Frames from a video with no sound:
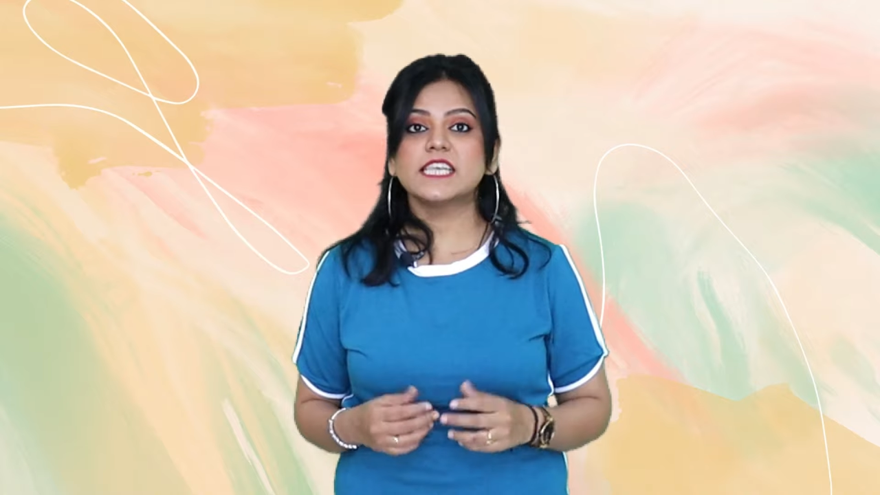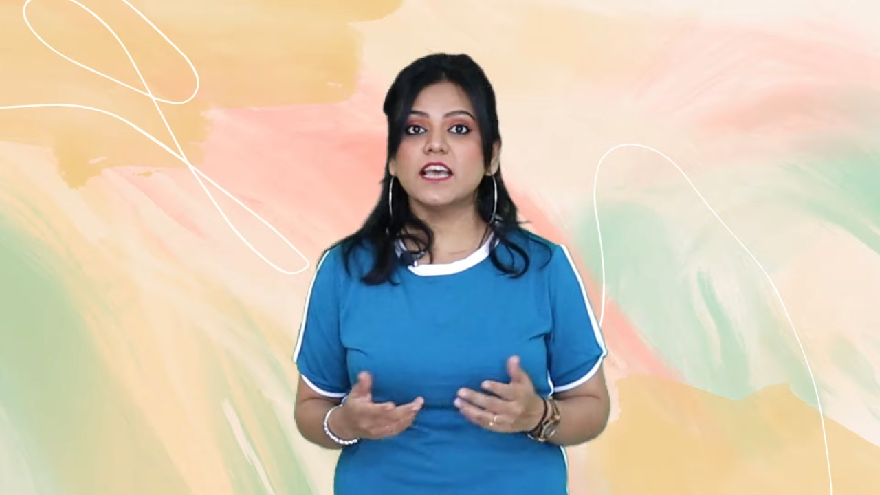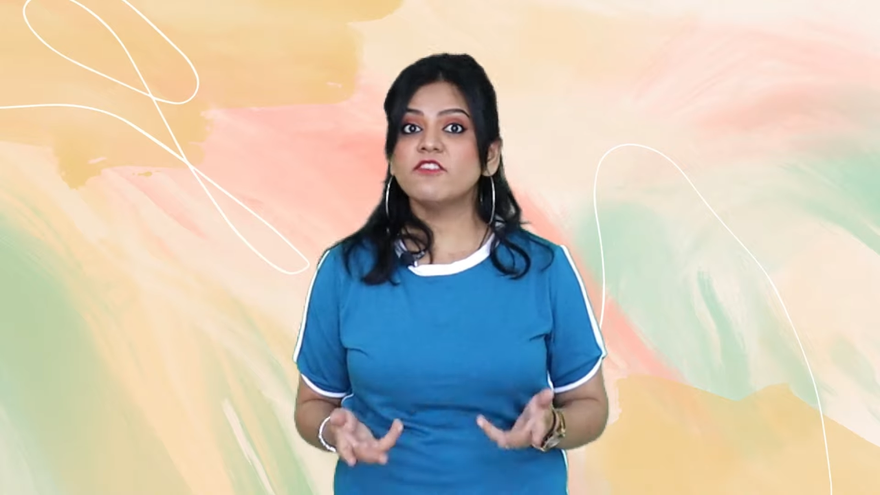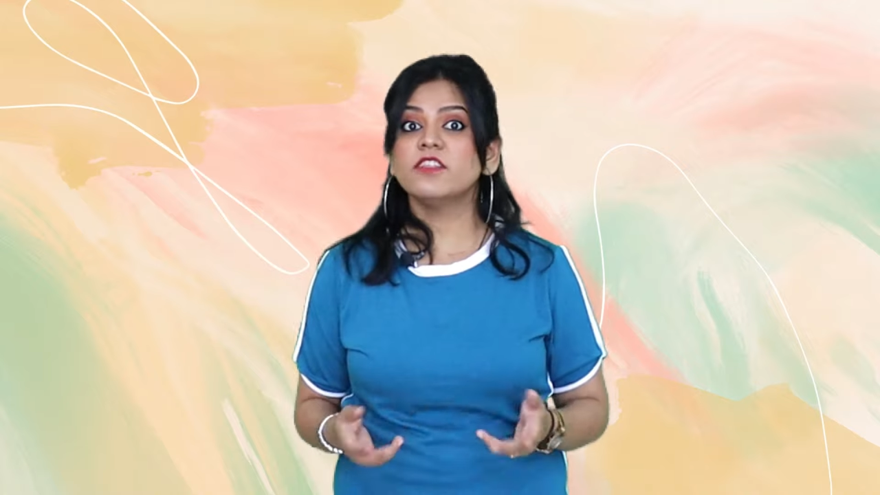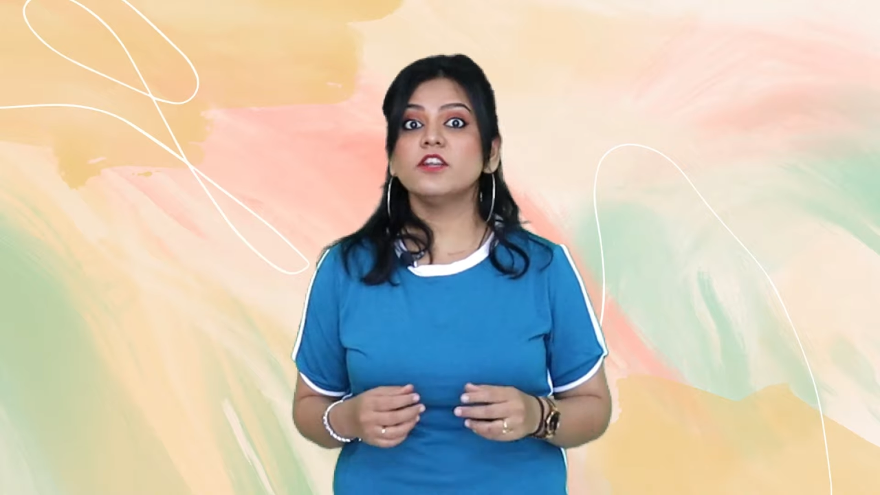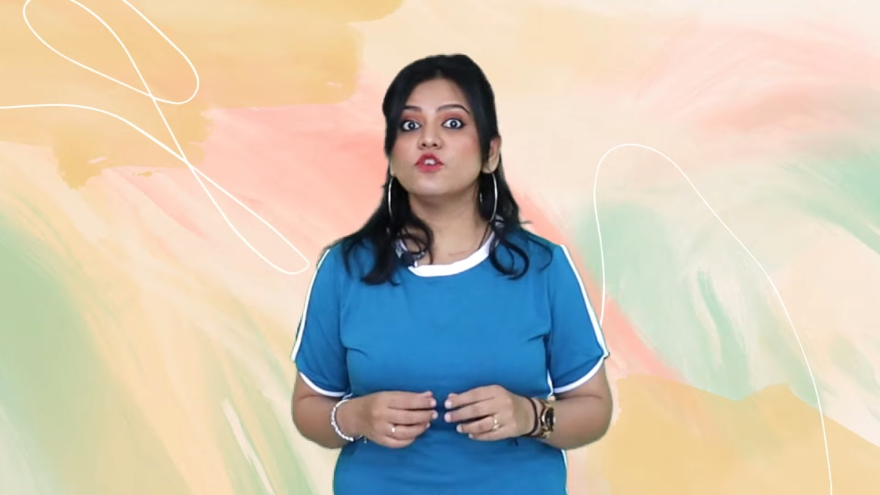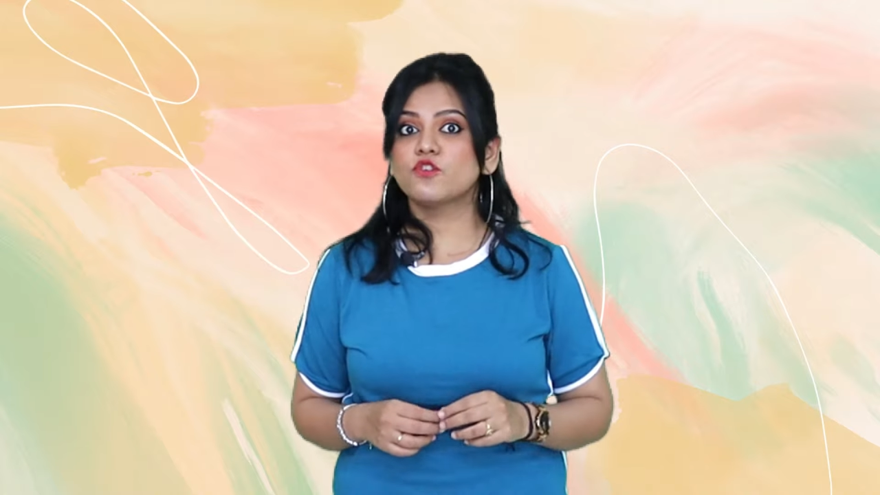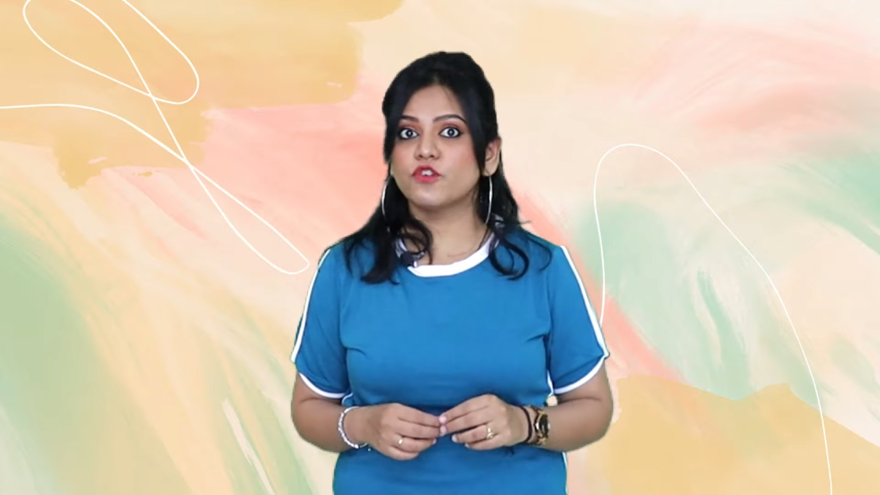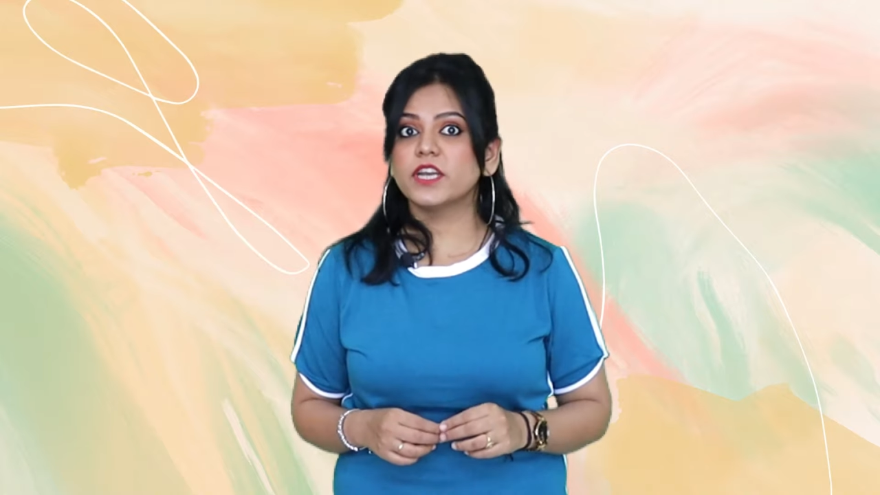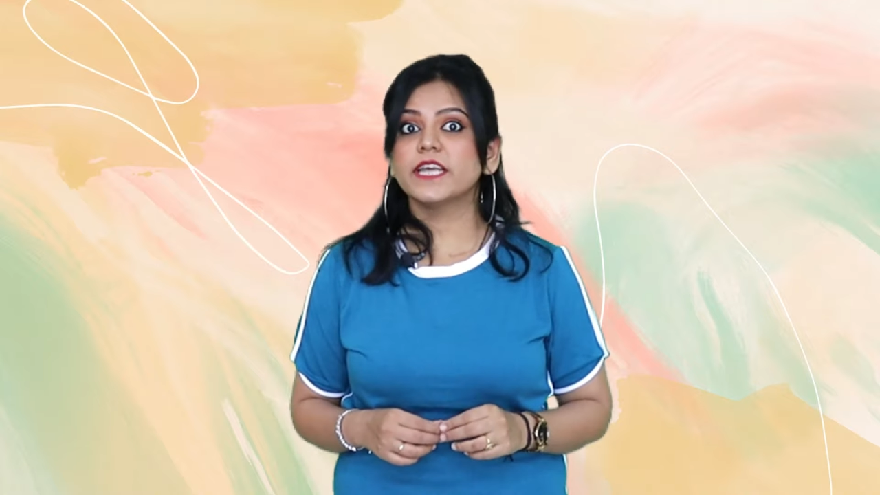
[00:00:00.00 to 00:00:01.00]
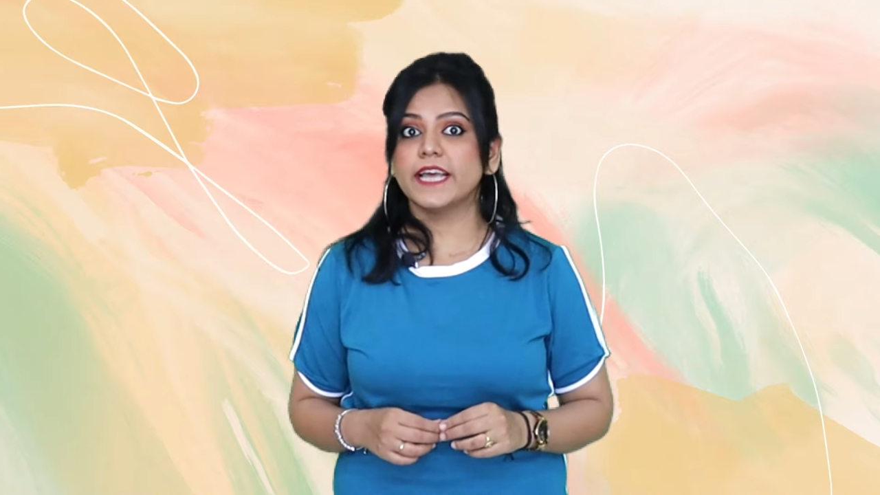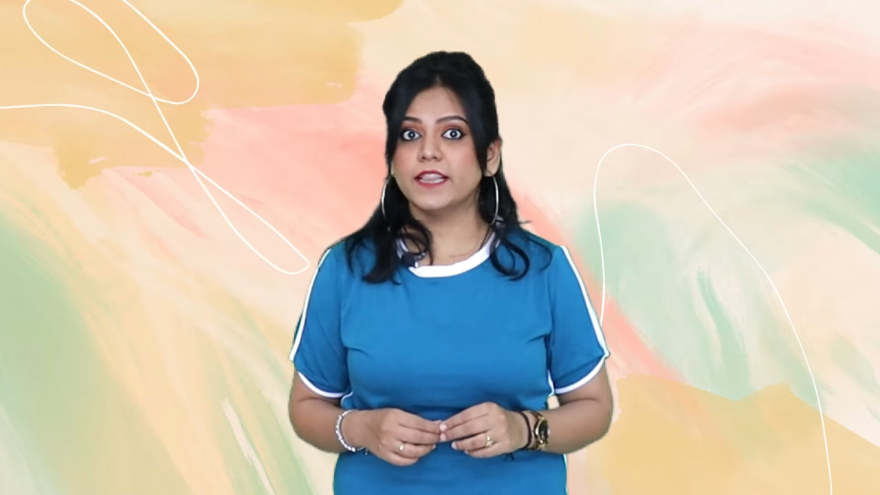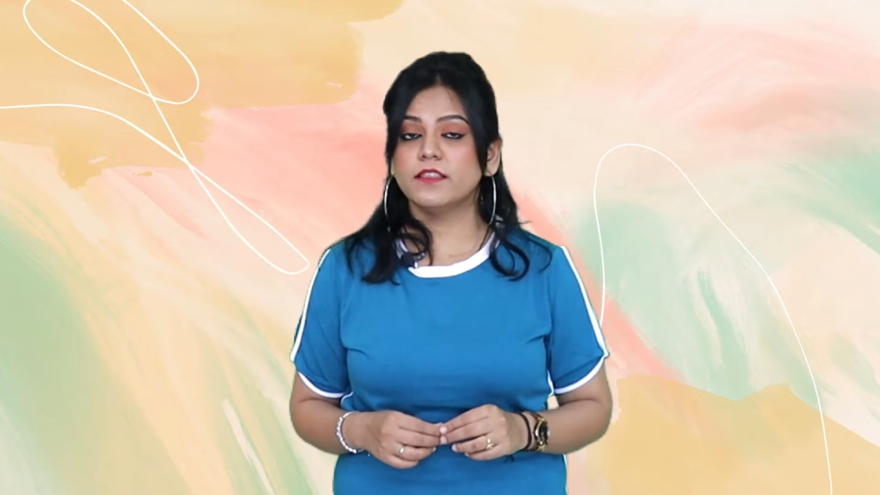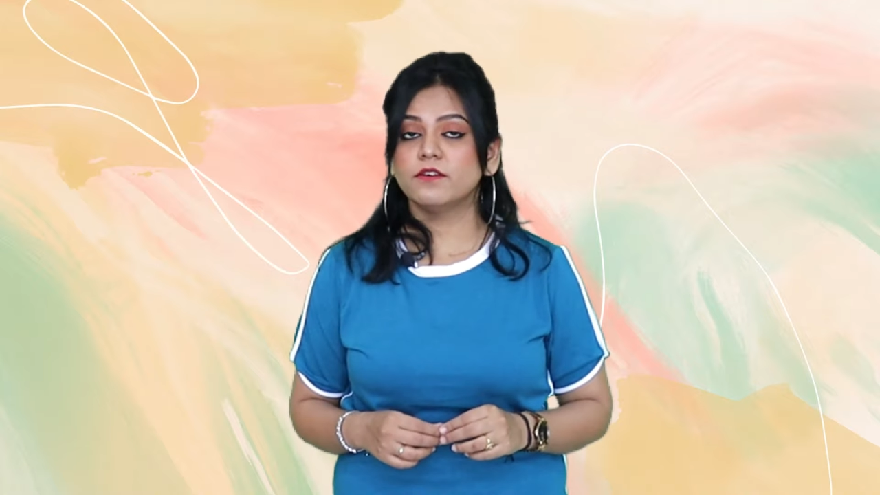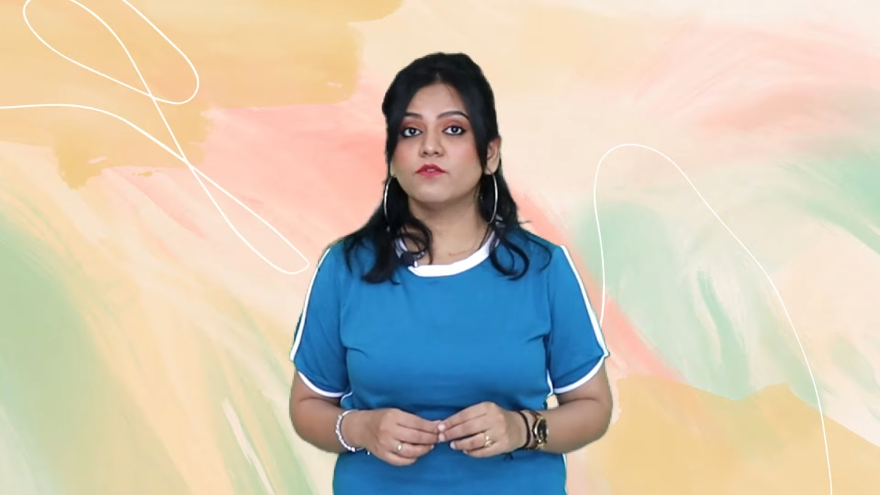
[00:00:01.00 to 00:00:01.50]
has everything to create
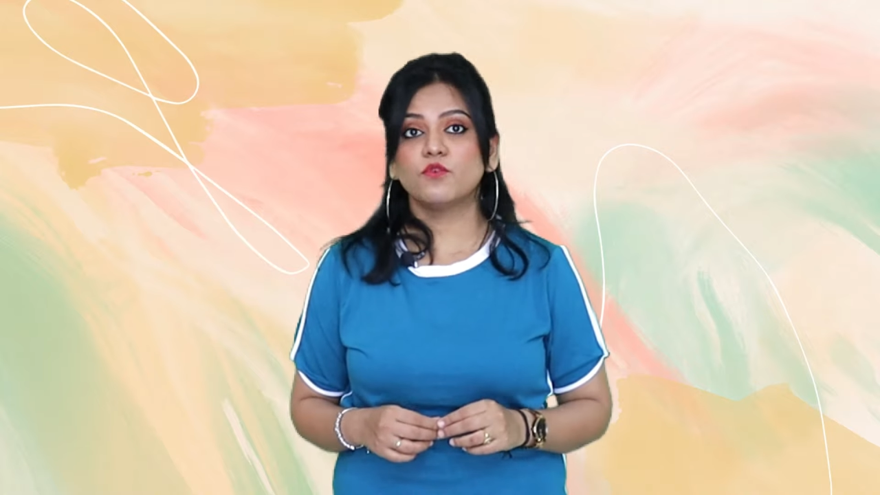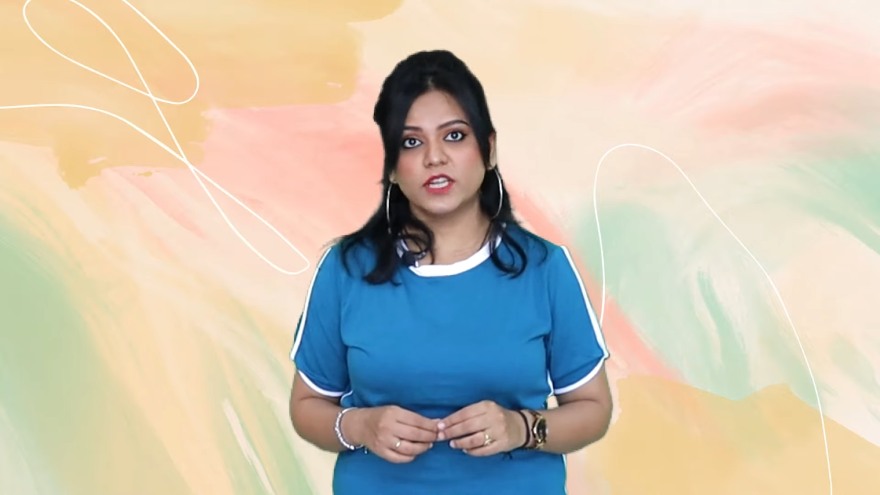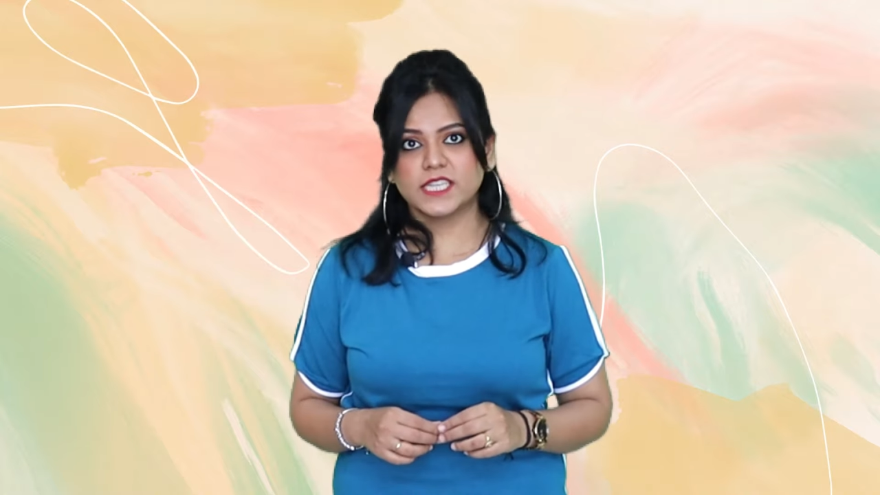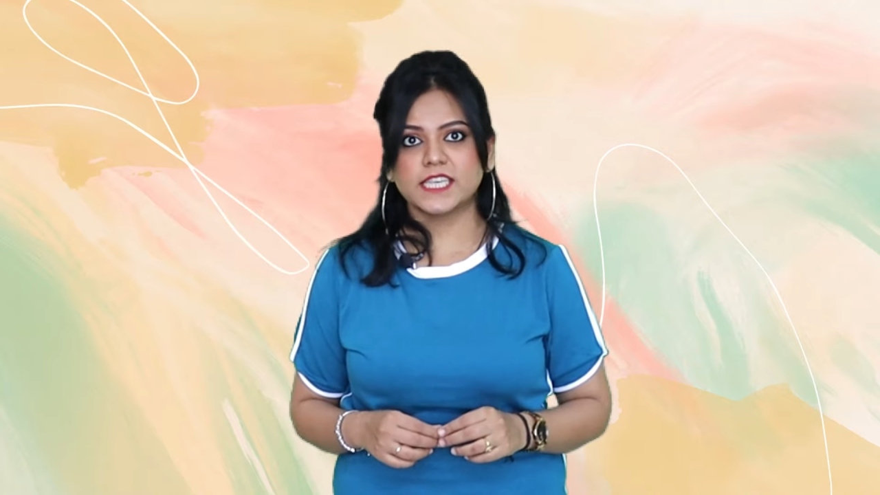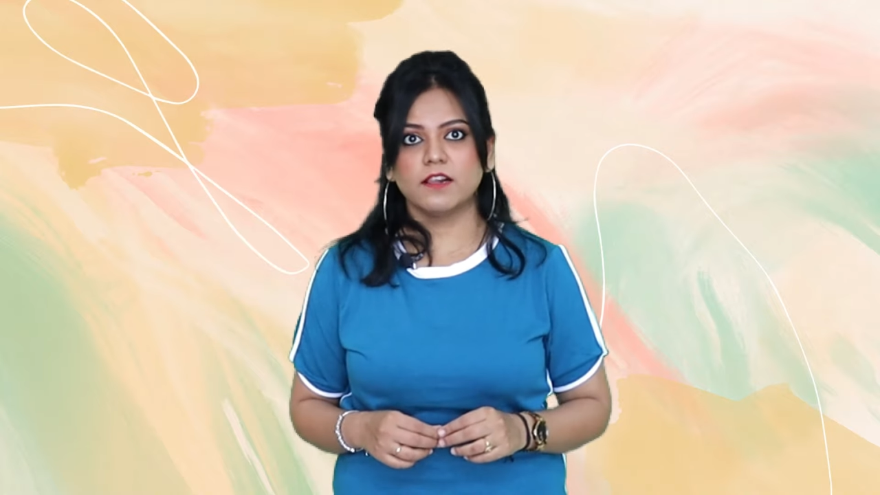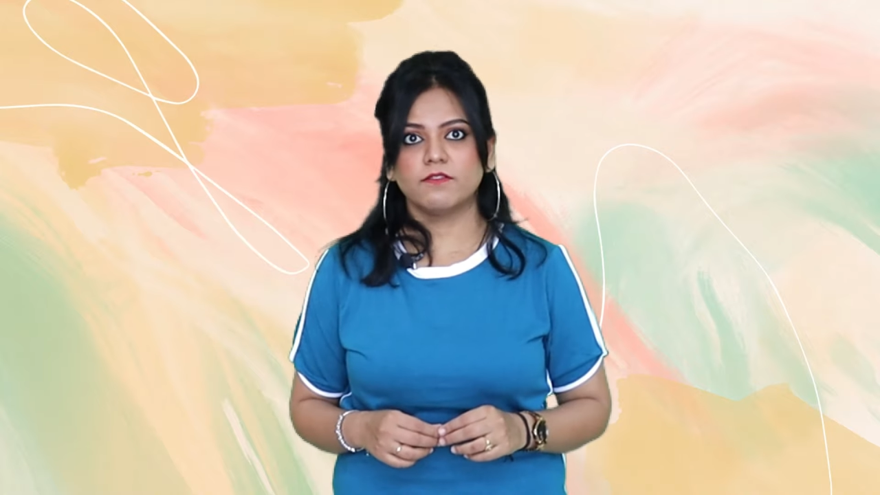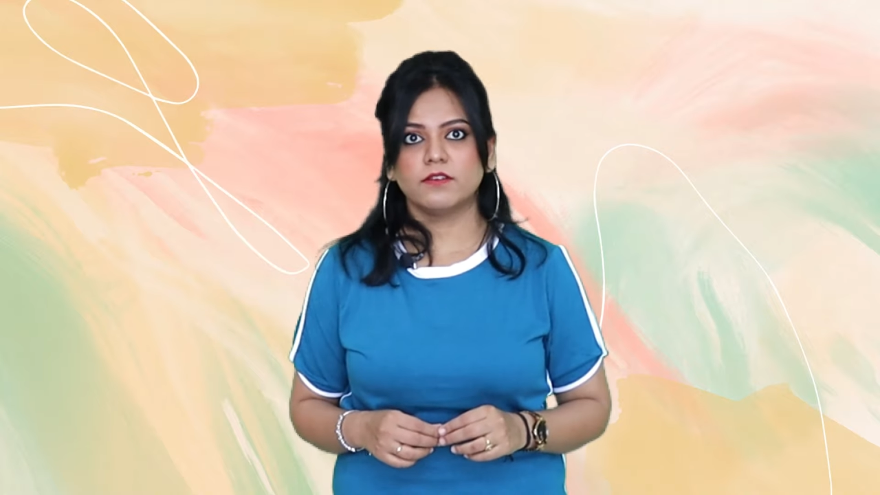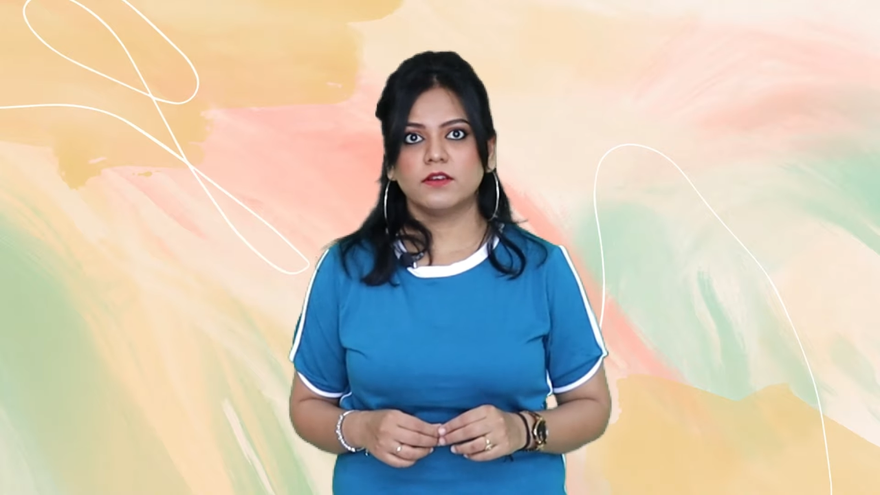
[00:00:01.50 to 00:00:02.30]
health for itself.